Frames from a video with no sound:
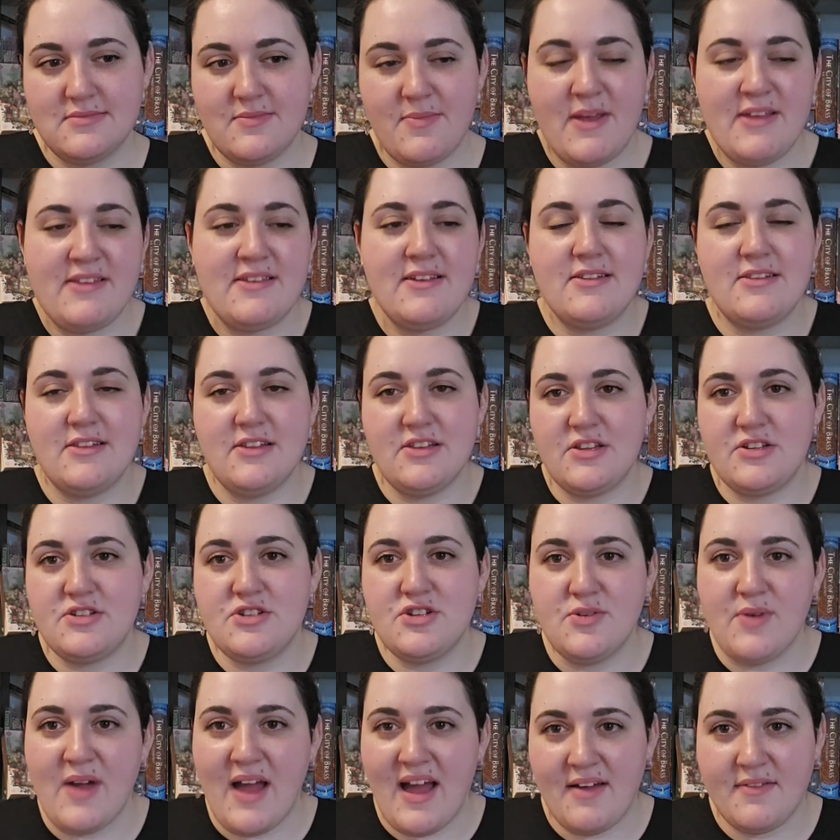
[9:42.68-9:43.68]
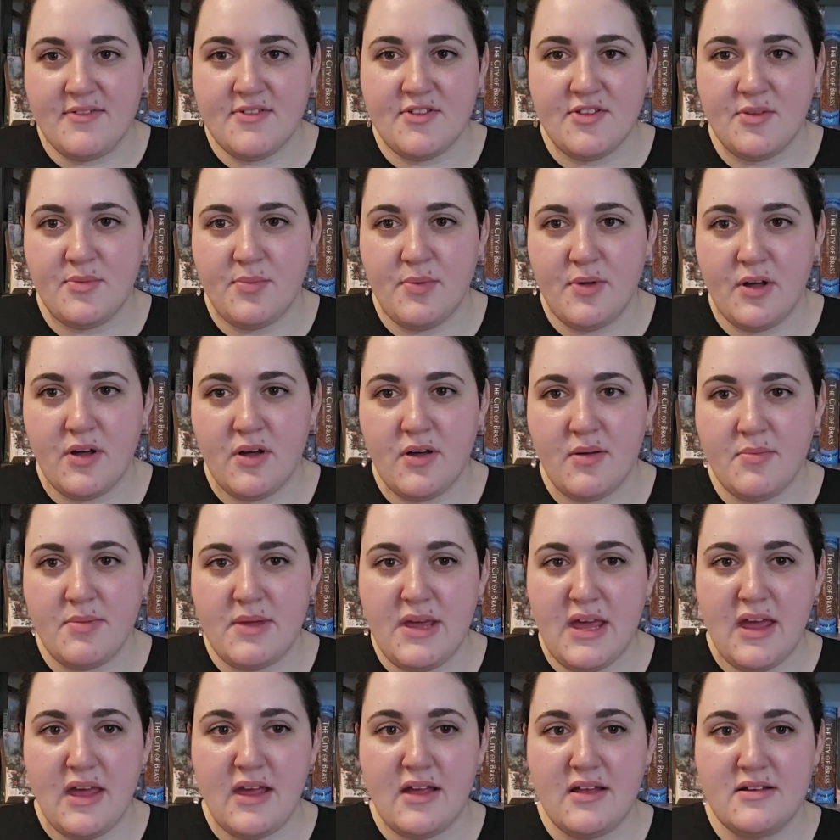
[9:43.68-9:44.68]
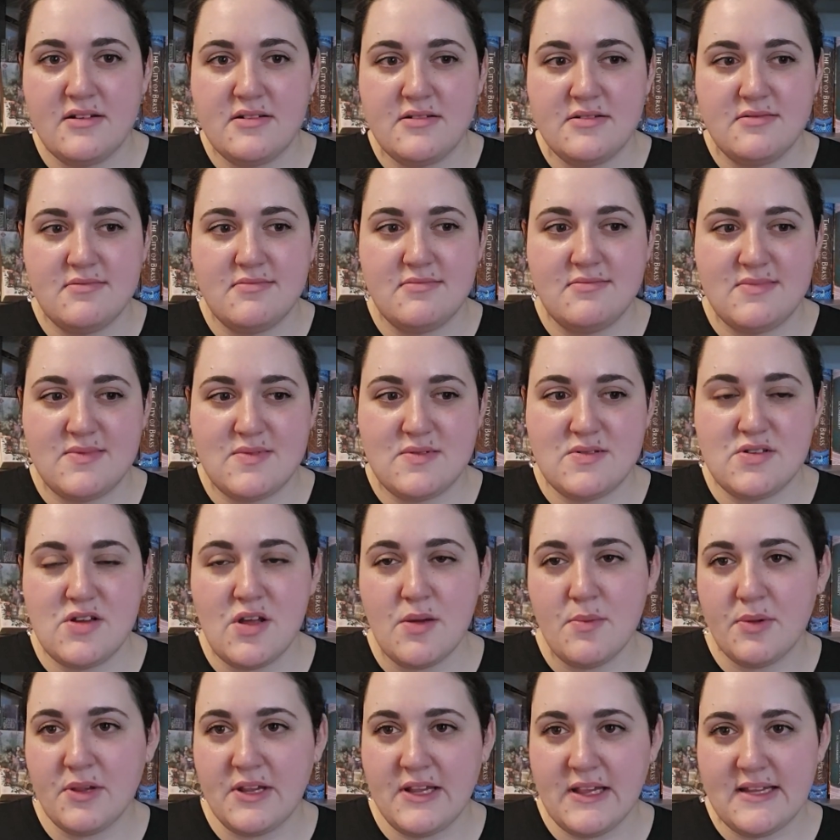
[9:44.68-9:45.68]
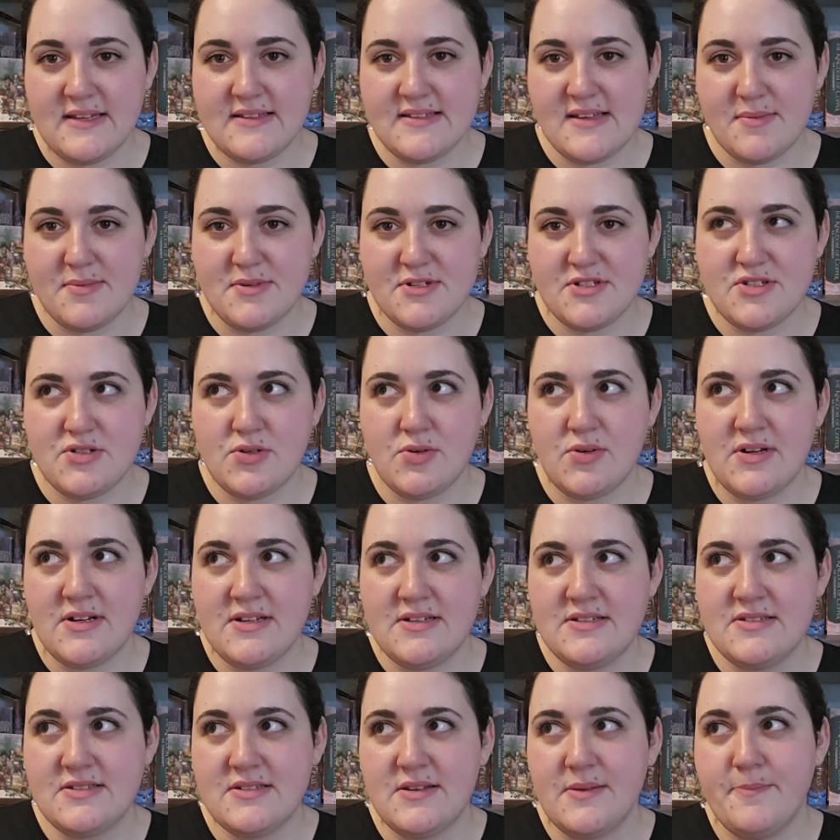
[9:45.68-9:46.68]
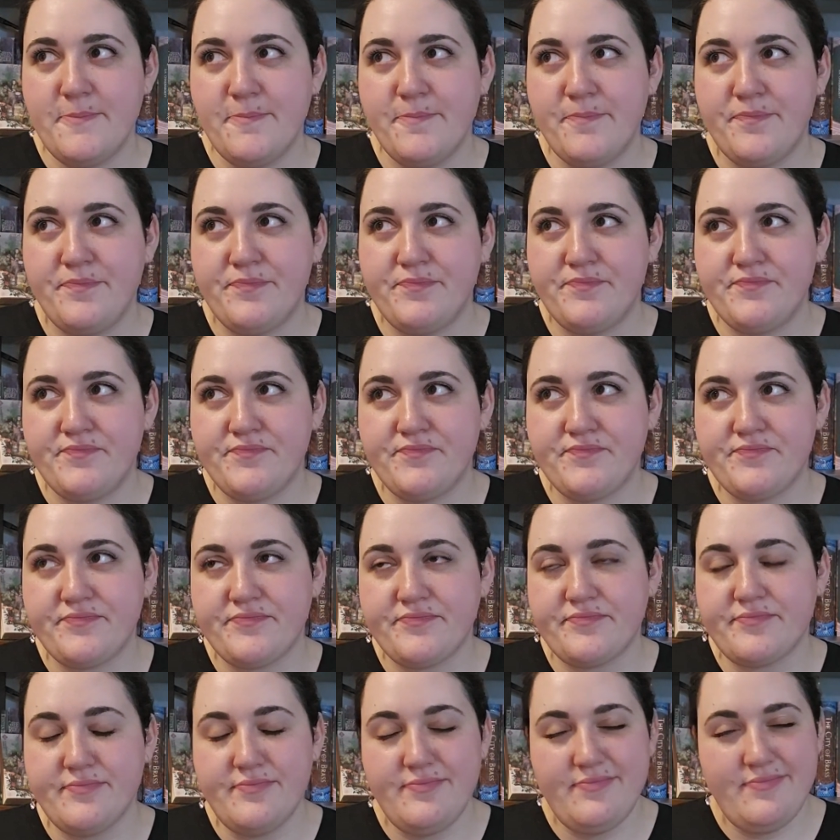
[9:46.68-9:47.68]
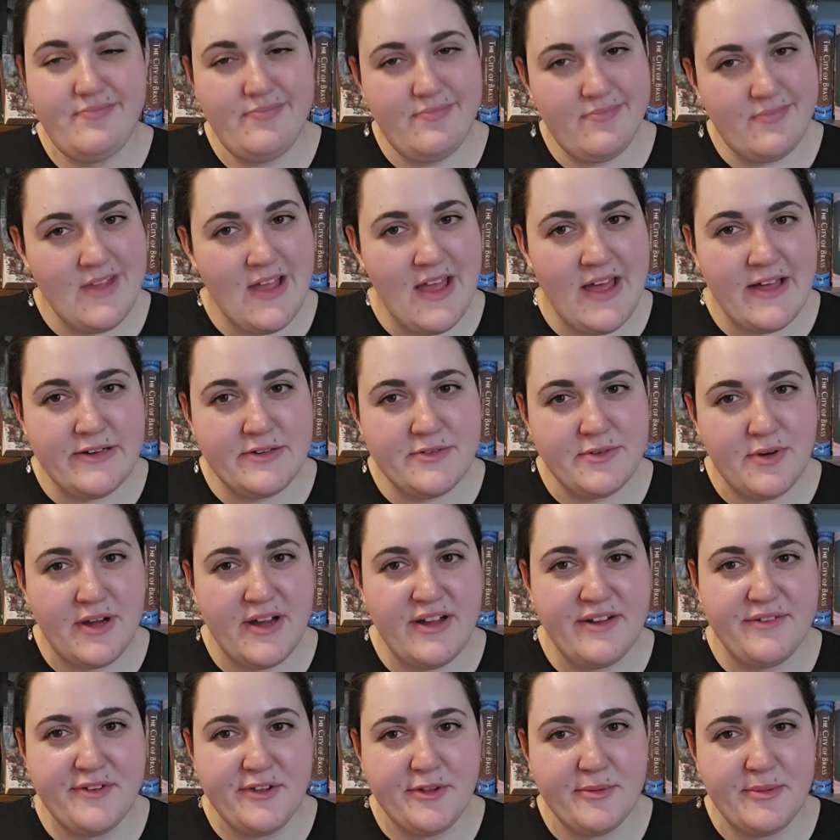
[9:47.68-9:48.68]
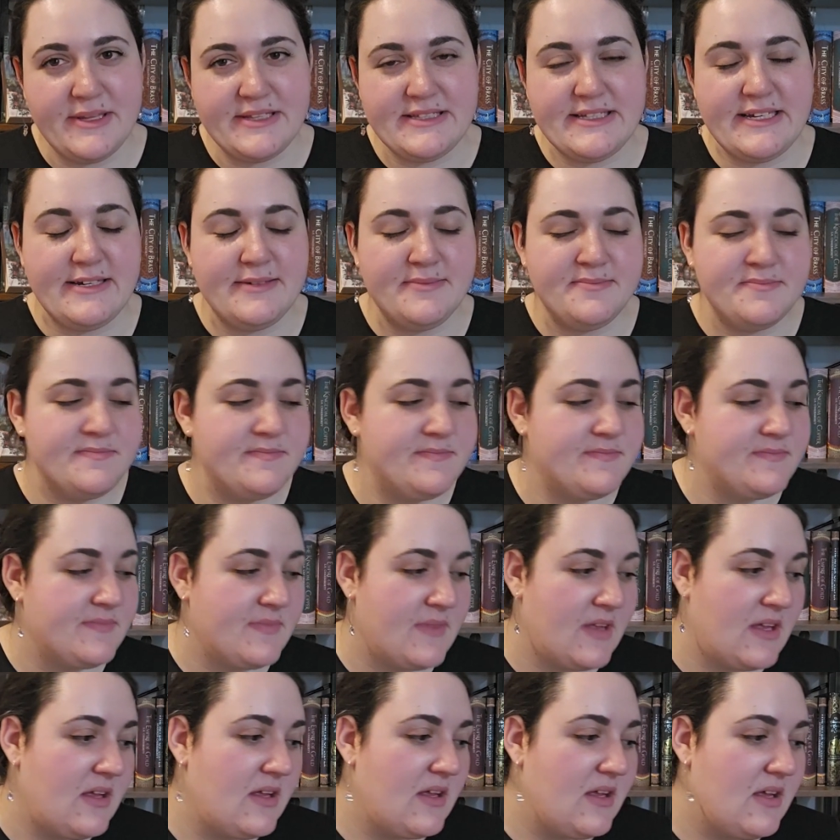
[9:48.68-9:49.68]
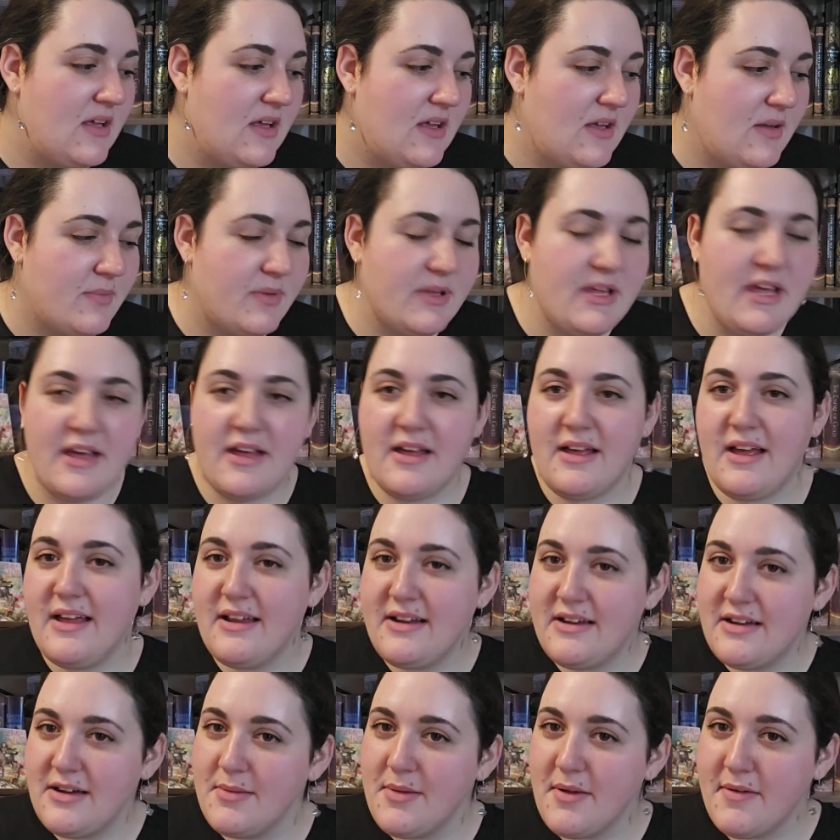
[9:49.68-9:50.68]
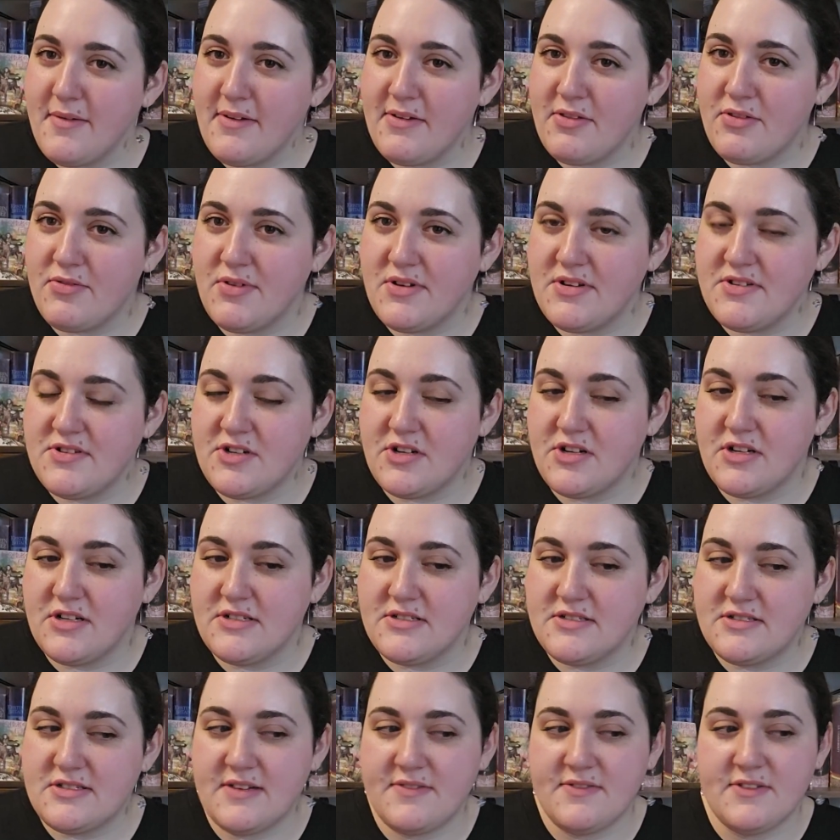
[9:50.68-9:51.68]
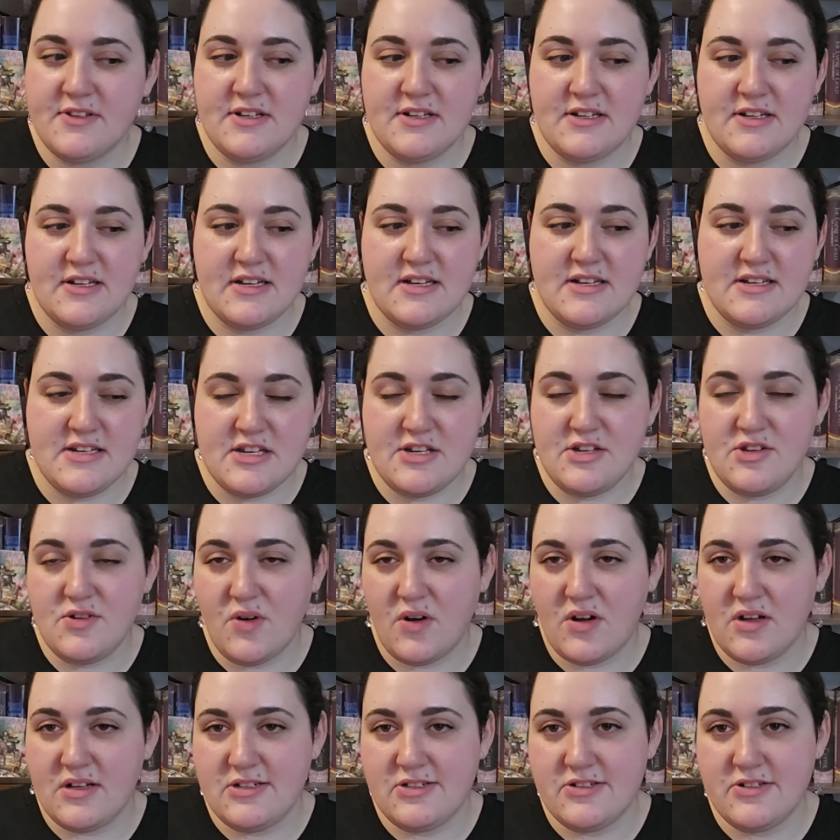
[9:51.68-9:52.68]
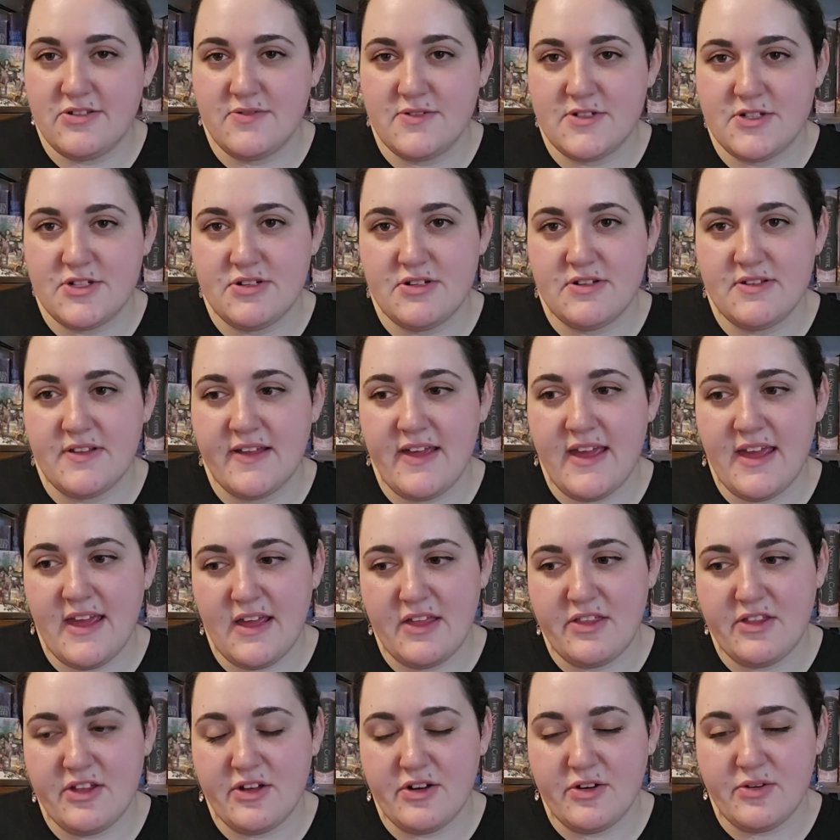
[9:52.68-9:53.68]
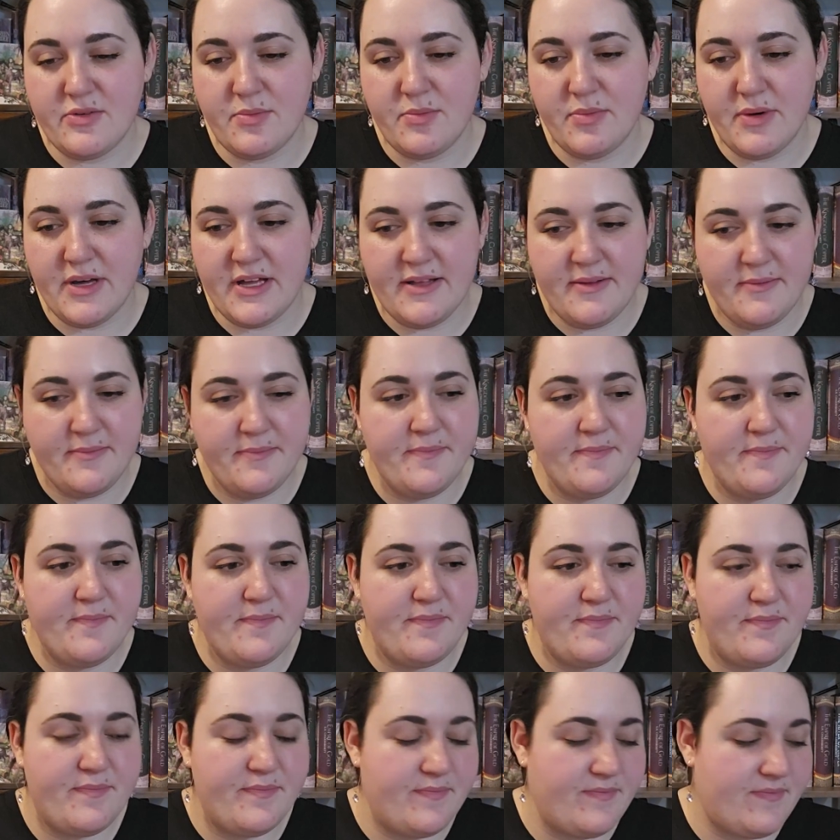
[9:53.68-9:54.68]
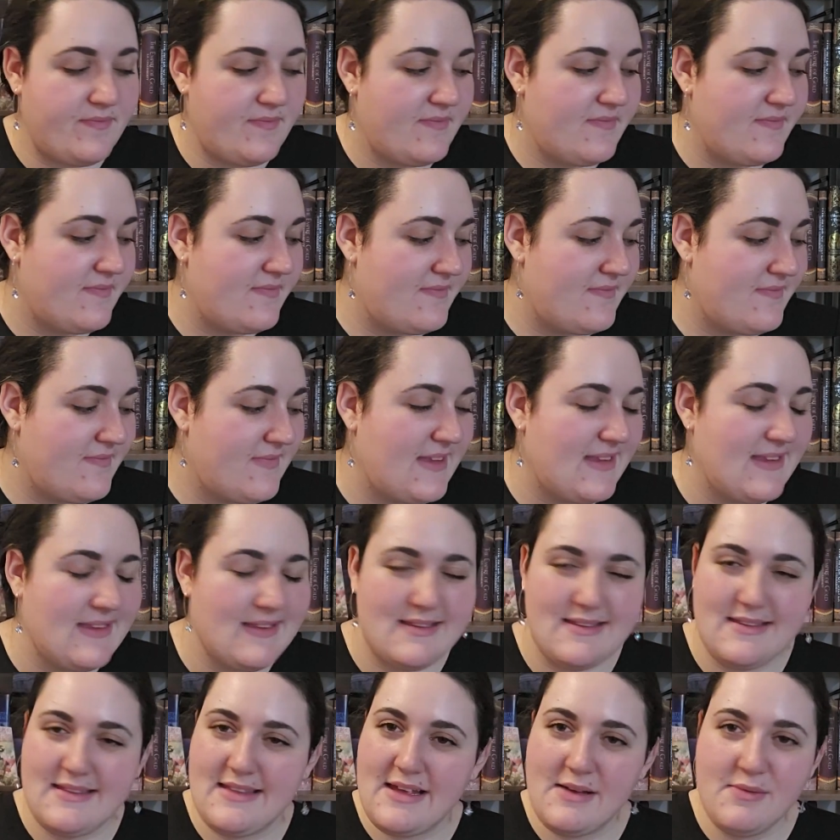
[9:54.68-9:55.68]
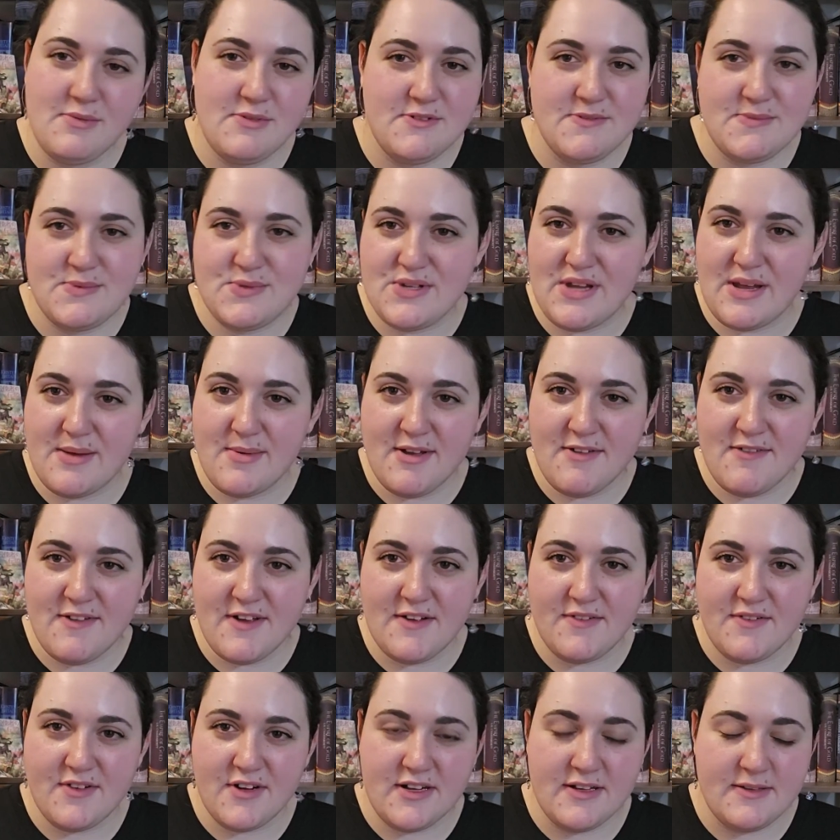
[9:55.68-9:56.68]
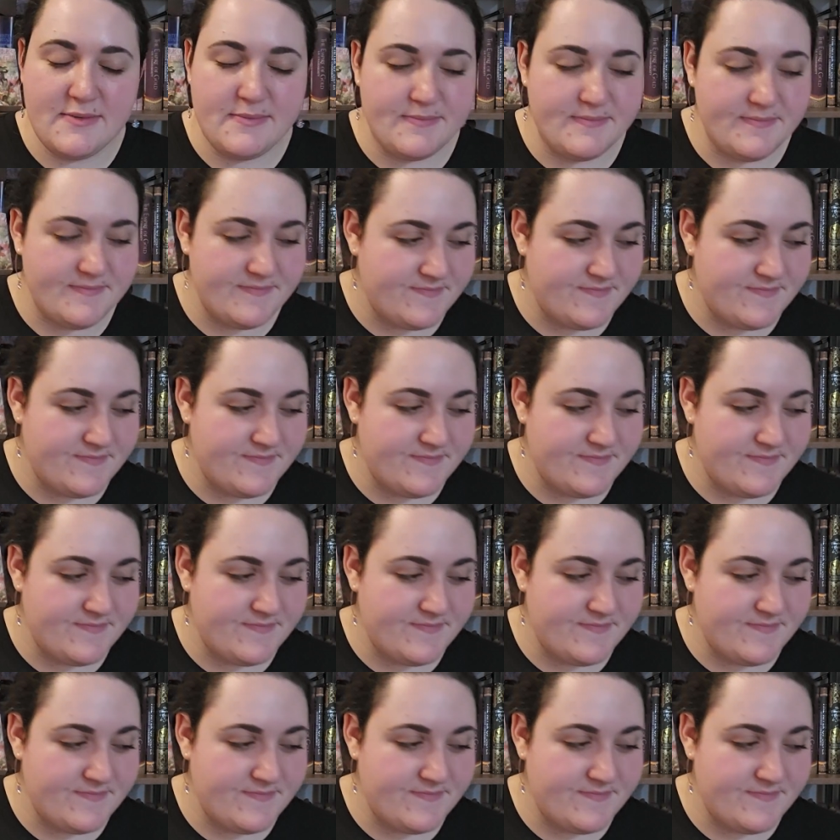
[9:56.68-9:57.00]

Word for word: basically the two halves of the book being completely separate stories. I don't know how I feel about that. But yeah, I ended up giving it three stars. Definitely going to continue on to The Return of the King though, but that one was not my favorite.